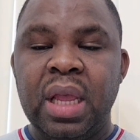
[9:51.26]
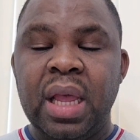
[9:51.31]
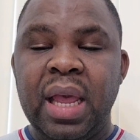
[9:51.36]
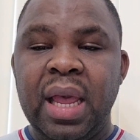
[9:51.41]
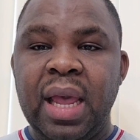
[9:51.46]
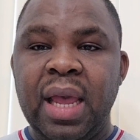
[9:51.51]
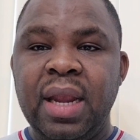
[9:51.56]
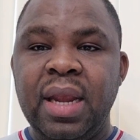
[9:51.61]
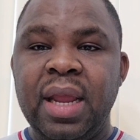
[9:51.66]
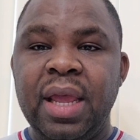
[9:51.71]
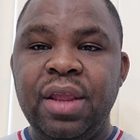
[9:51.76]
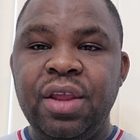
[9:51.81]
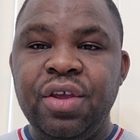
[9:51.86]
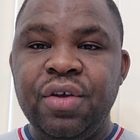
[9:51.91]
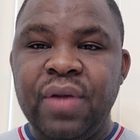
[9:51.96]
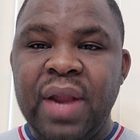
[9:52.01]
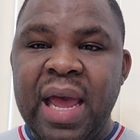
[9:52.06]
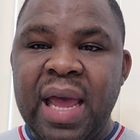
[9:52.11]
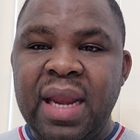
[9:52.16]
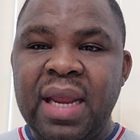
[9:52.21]
In the
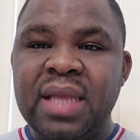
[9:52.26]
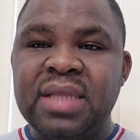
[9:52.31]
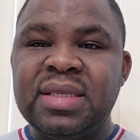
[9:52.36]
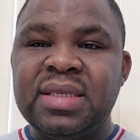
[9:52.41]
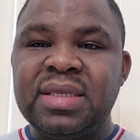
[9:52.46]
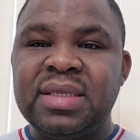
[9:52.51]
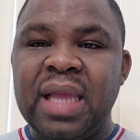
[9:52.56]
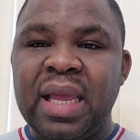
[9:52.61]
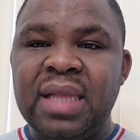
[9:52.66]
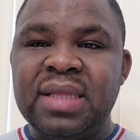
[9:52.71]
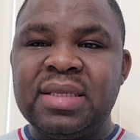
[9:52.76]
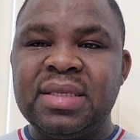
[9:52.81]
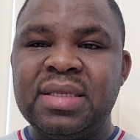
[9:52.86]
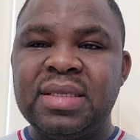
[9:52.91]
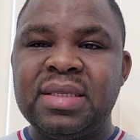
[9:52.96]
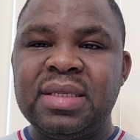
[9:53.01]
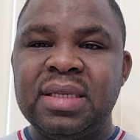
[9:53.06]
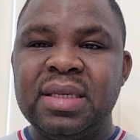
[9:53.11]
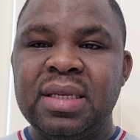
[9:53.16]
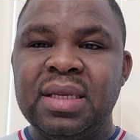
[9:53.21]
United
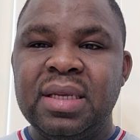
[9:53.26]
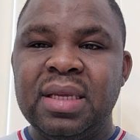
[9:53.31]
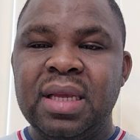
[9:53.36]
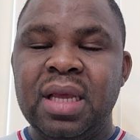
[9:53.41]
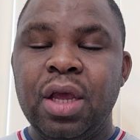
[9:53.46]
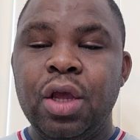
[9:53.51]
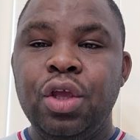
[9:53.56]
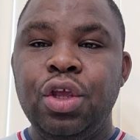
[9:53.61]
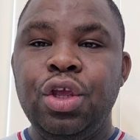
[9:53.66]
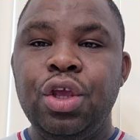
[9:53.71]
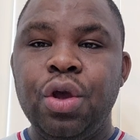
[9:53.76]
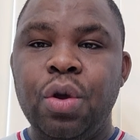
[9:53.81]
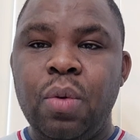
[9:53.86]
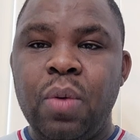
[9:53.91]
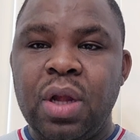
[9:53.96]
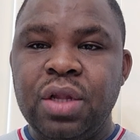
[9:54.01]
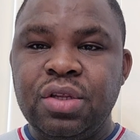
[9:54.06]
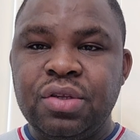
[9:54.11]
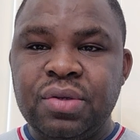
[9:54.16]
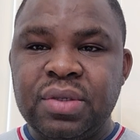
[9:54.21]
States, you
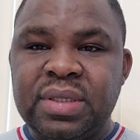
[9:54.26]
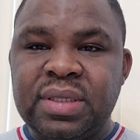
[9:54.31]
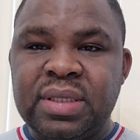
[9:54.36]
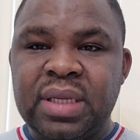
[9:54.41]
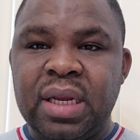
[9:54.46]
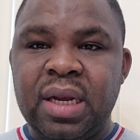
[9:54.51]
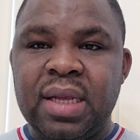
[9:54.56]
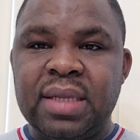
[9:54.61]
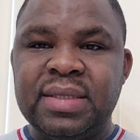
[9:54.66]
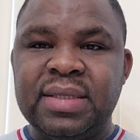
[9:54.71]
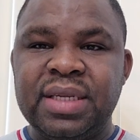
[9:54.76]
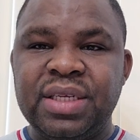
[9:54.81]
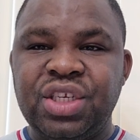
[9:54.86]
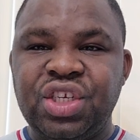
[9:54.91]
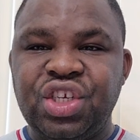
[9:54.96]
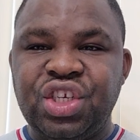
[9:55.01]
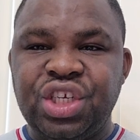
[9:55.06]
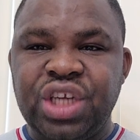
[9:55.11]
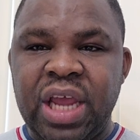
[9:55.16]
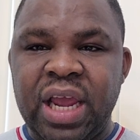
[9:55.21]
want to send us a
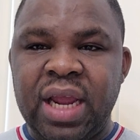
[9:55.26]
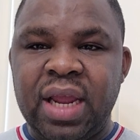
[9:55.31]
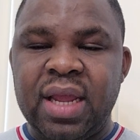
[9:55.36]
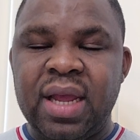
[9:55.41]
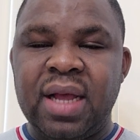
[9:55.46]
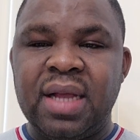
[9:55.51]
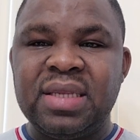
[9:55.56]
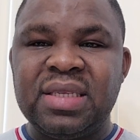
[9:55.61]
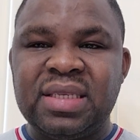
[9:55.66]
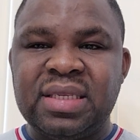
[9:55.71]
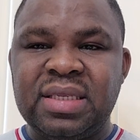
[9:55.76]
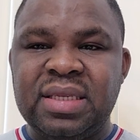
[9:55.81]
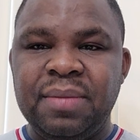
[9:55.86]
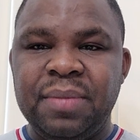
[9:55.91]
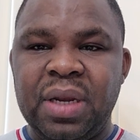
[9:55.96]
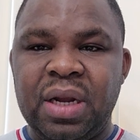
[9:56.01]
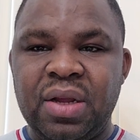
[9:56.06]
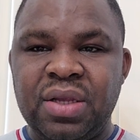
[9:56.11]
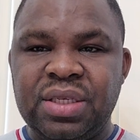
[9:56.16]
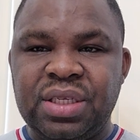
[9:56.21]
check, a
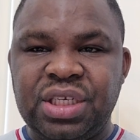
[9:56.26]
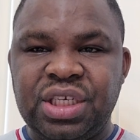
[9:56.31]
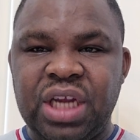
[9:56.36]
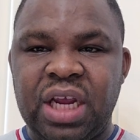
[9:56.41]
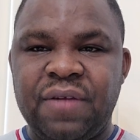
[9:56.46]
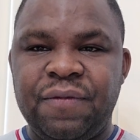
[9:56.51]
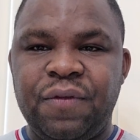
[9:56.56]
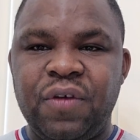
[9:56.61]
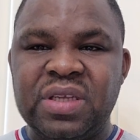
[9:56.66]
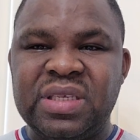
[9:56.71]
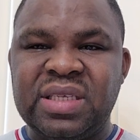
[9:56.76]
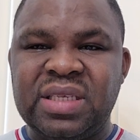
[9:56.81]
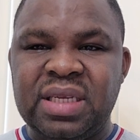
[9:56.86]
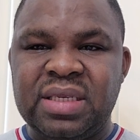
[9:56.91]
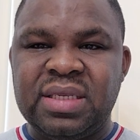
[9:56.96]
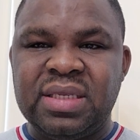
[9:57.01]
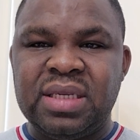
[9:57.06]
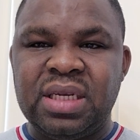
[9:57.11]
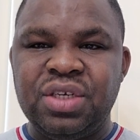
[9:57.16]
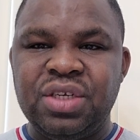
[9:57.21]
stimulus check for
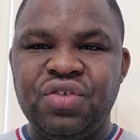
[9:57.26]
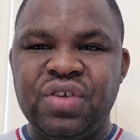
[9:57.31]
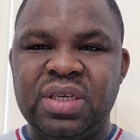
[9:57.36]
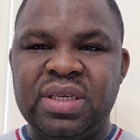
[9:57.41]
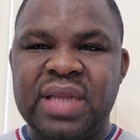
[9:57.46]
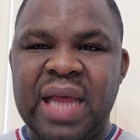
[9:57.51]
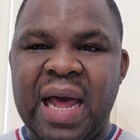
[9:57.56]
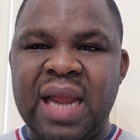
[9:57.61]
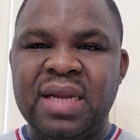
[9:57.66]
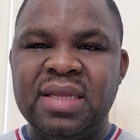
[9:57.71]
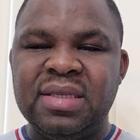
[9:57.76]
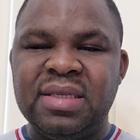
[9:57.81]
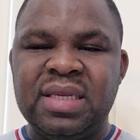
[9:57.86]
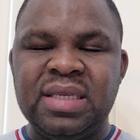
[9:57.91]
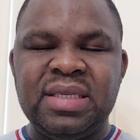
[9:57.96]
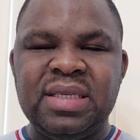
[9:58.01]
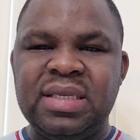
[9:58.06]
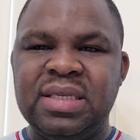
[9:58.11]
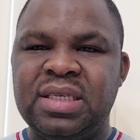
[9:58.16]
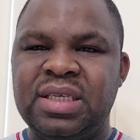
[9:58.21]
$600.
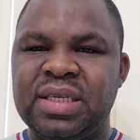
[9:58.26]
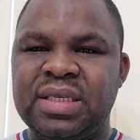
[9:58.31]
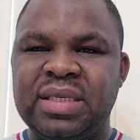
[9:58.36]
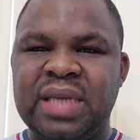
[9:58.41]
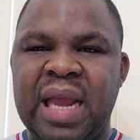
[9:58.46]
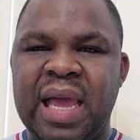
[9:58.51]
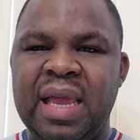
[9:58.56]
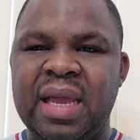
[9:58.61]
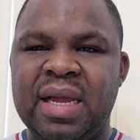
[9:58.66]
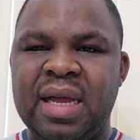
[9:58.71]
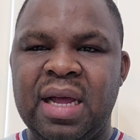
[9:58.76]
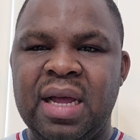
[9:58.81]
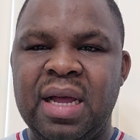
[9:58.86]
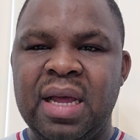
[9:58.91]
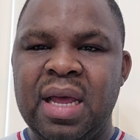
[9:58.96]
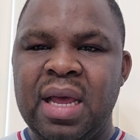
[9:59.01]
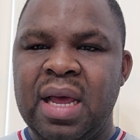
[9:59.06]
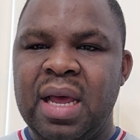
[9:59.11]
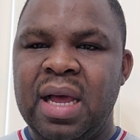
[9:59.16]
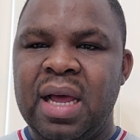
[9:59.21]
This is just like
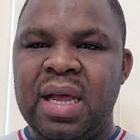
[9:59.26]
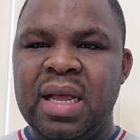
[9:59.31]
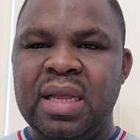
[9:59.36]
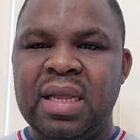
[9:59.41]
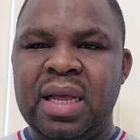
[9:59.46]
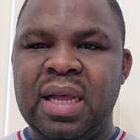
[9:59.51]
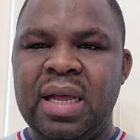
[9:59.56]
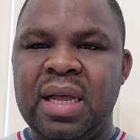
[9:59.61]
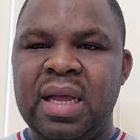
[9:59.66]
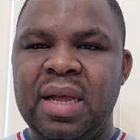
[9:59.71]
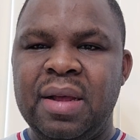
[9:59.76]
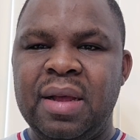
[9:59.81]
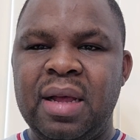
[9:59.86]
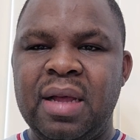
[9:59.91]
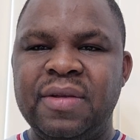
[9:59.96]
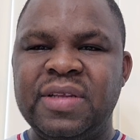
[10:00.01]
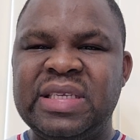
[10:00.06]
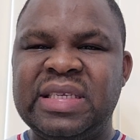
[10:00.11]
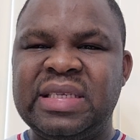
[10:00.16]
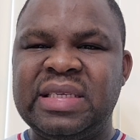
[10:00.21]

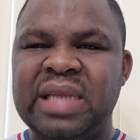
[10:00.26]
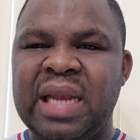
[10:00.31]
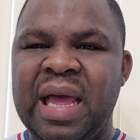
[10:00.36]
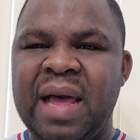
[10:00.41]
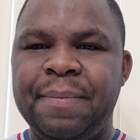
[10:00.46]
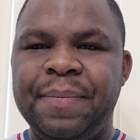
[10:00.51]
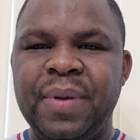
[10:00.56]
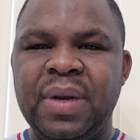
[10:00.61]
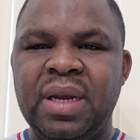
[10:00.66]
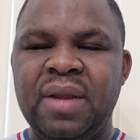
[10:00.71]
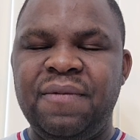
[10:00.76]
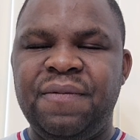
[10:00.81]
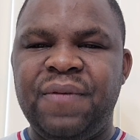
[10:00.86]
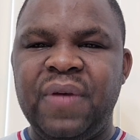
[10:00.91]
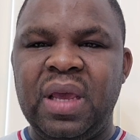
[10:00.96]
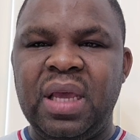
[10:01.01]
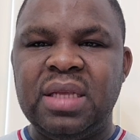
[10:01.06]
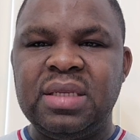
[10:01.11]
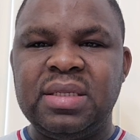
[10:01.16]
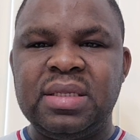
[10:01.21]
a slap in the
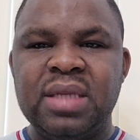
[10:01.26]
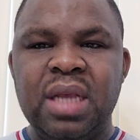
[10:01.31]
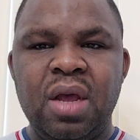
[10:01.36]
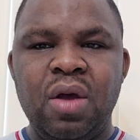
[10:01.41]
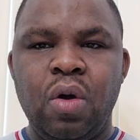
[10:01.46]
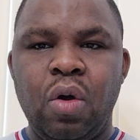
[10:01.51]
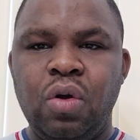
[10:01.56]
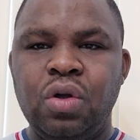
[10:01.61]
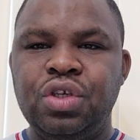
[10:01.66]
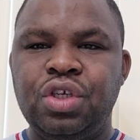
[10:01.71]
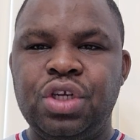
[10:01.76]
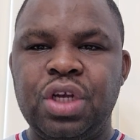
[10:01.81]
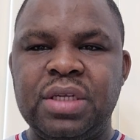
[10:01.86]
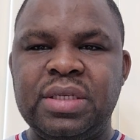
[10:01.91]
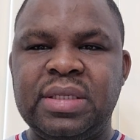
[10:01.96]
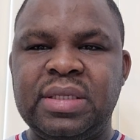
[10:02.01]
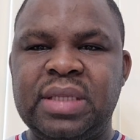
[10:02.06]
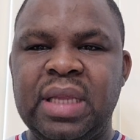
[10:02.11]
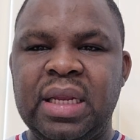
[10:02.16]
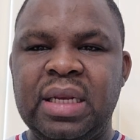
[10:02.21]
face, or
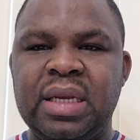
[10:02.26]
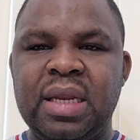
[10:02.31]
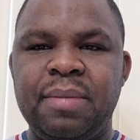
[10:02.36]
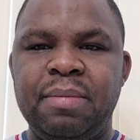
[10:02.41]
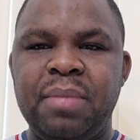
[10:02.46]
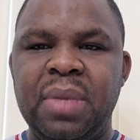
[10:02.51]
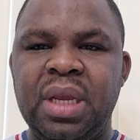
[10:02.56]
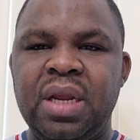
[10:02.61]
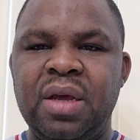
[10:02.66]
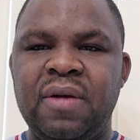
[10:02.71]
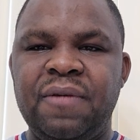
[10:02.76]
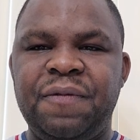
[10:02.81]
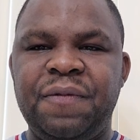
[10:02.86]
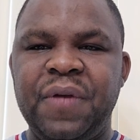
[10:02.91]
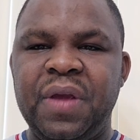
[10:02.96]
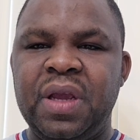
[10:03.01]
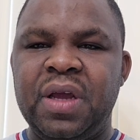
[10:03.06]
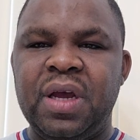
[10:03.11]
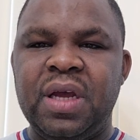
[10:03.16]
just take the middle finger